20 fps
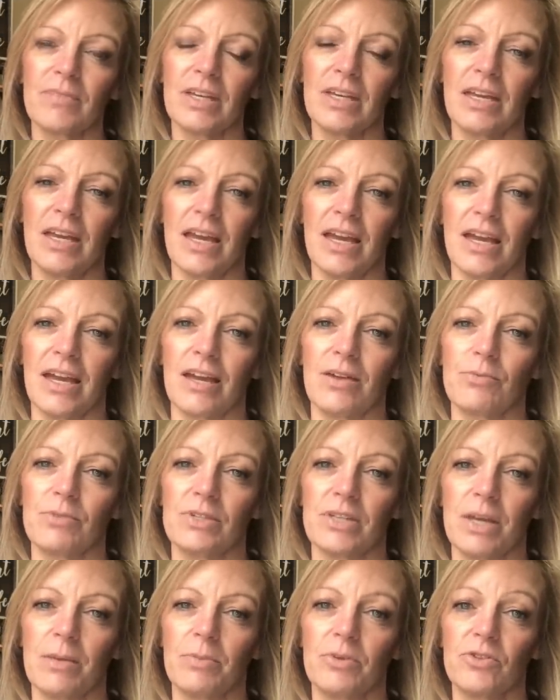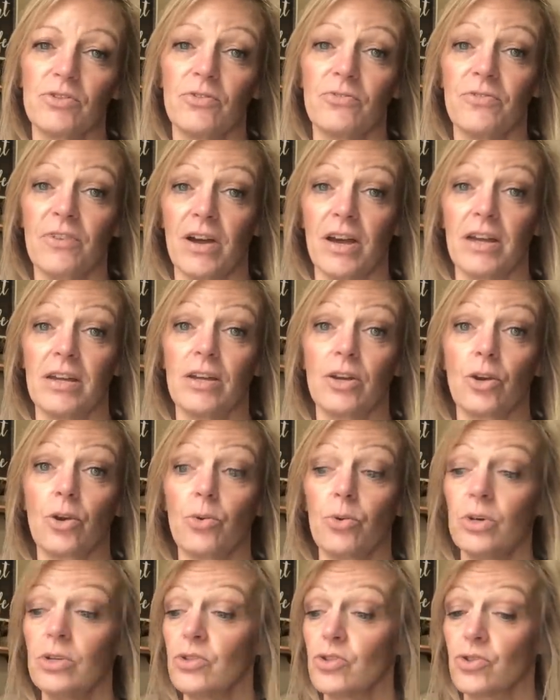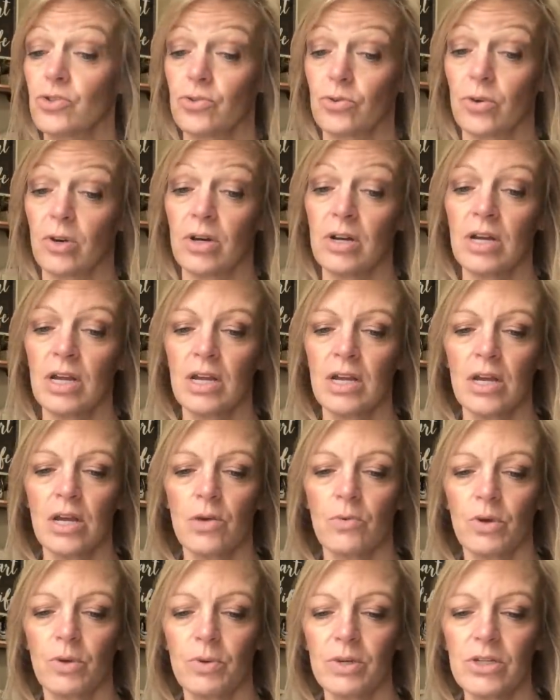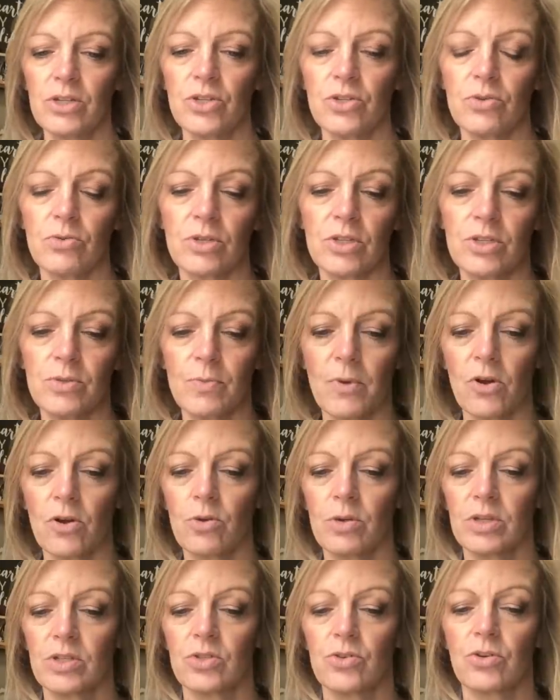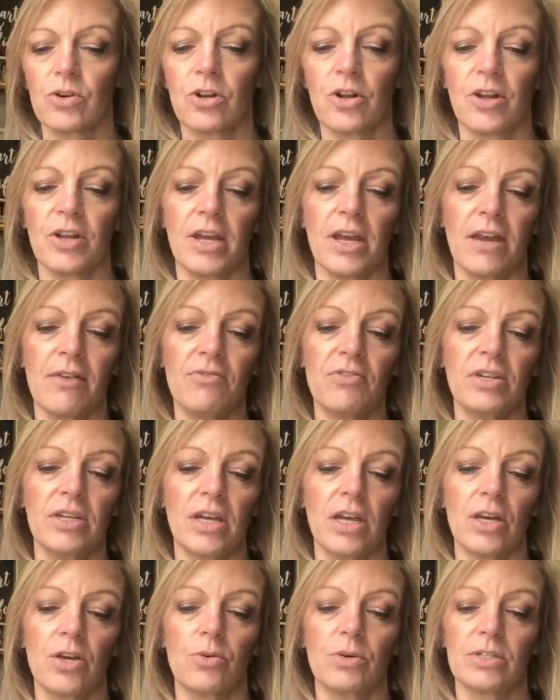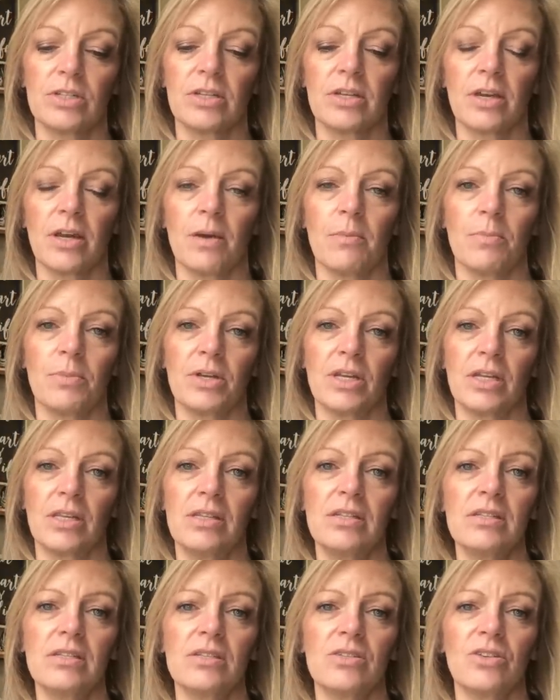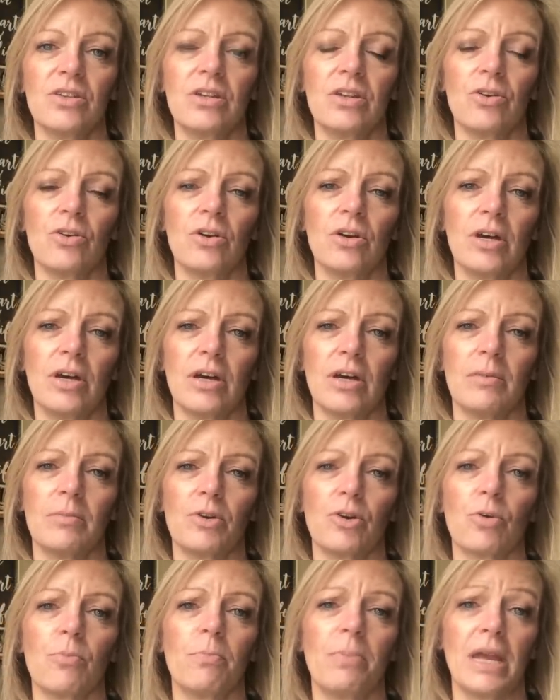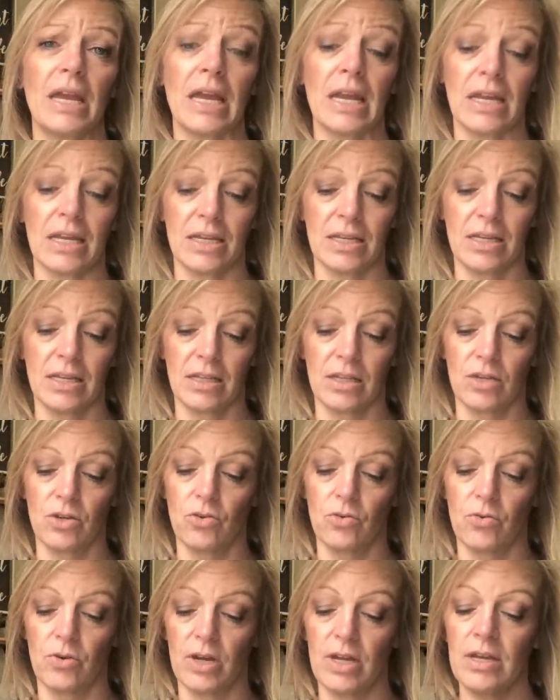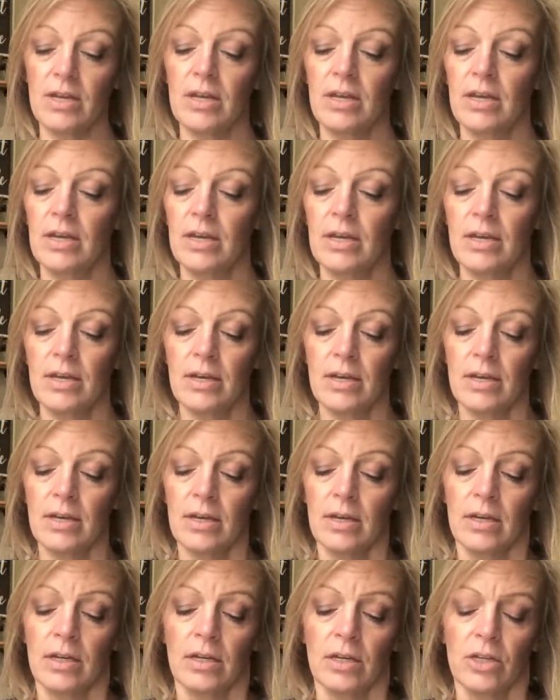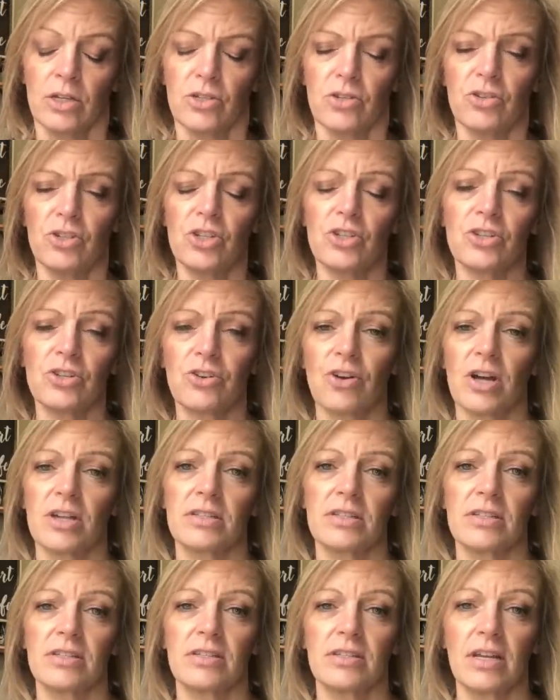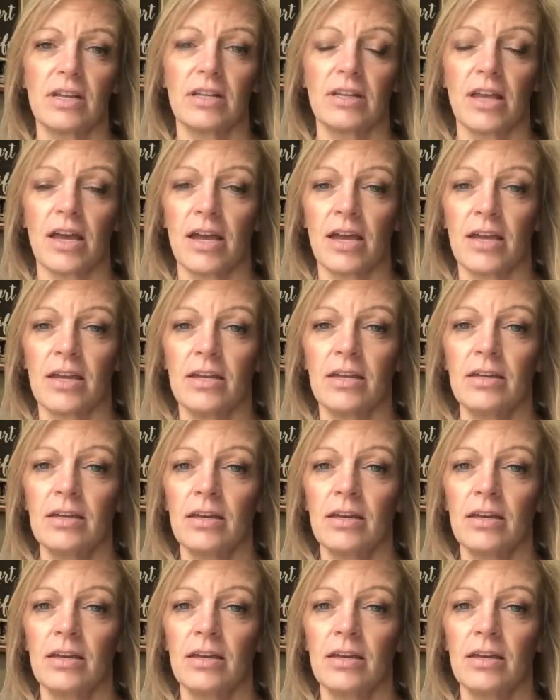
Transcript: and was able to find a quilt store. We went to a small quilt store called Everyday Quilting Company, and this is in um, Urbana, Illinois. So just across the state line